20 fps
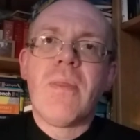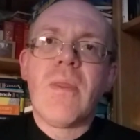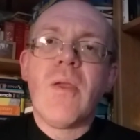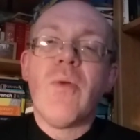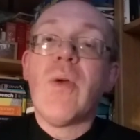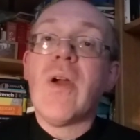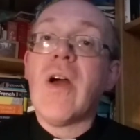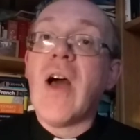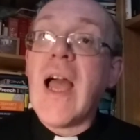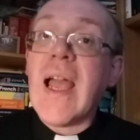
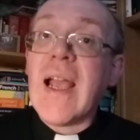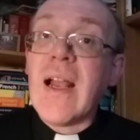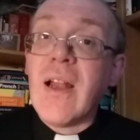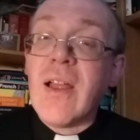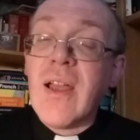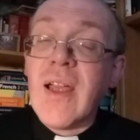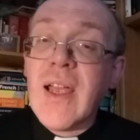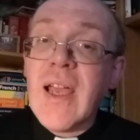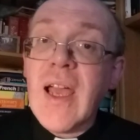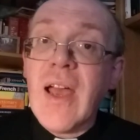We are
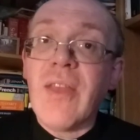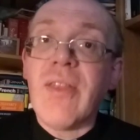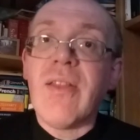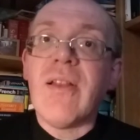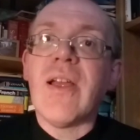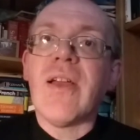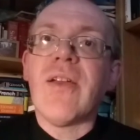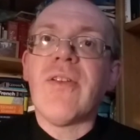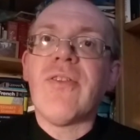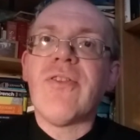Anglican
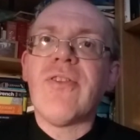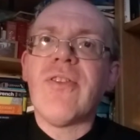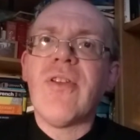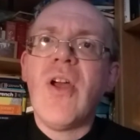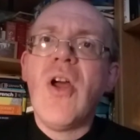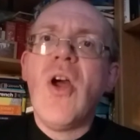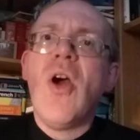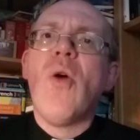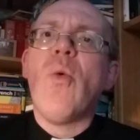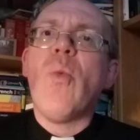Catholics.
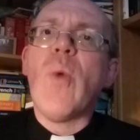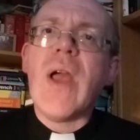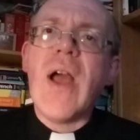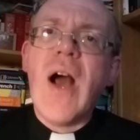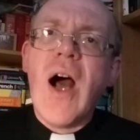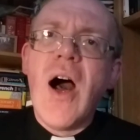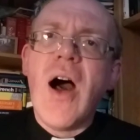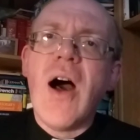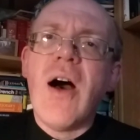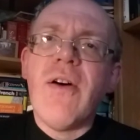We
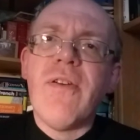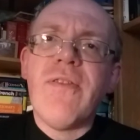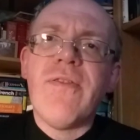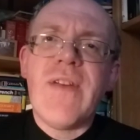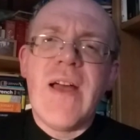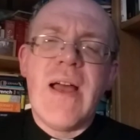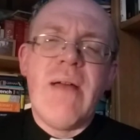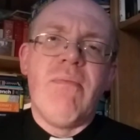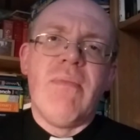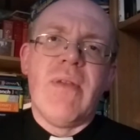are a
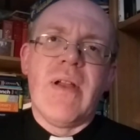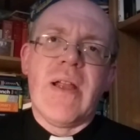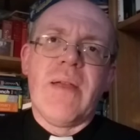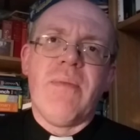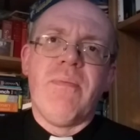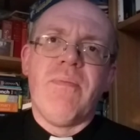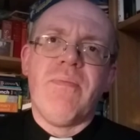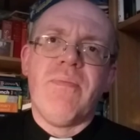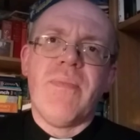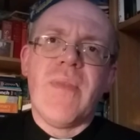family.
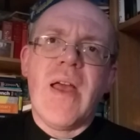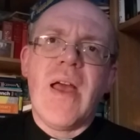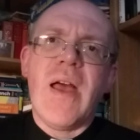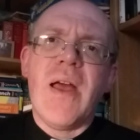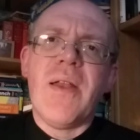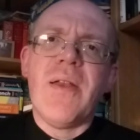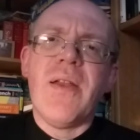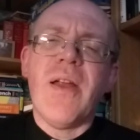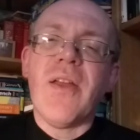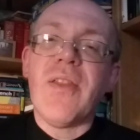
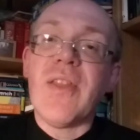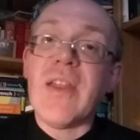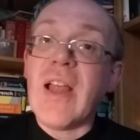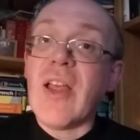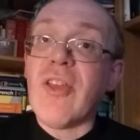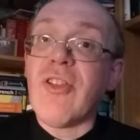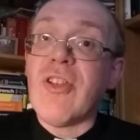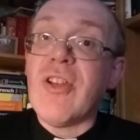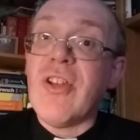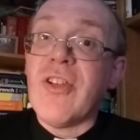And I think
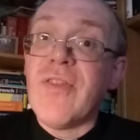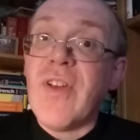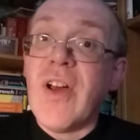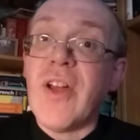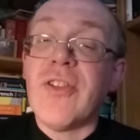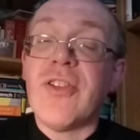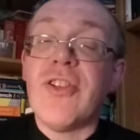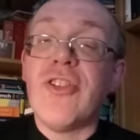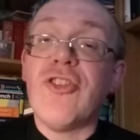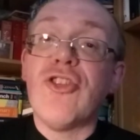that's an
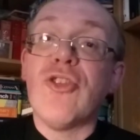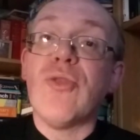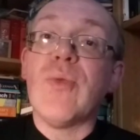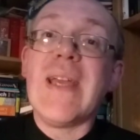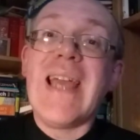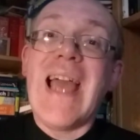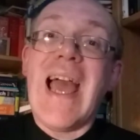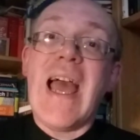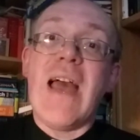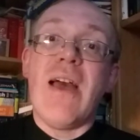advantage that we
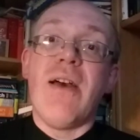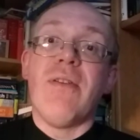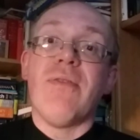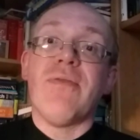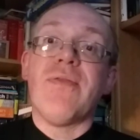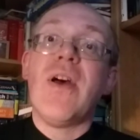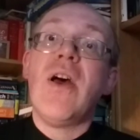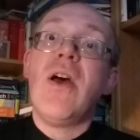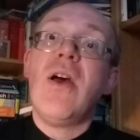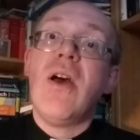have
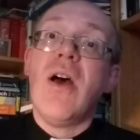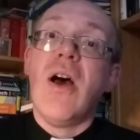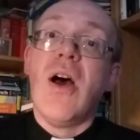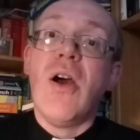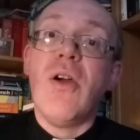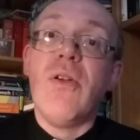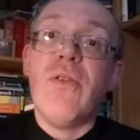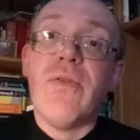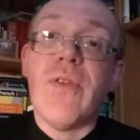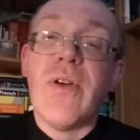
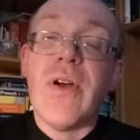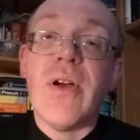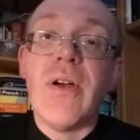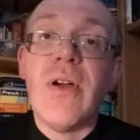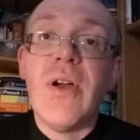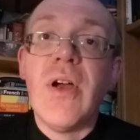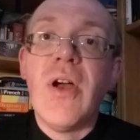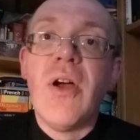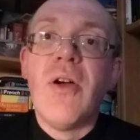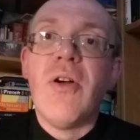over
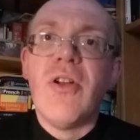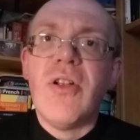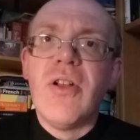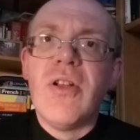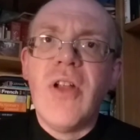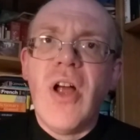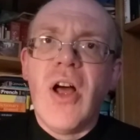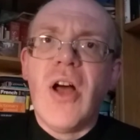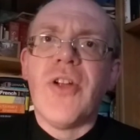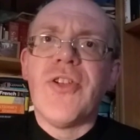
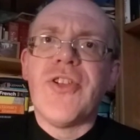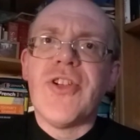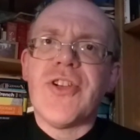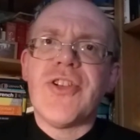larger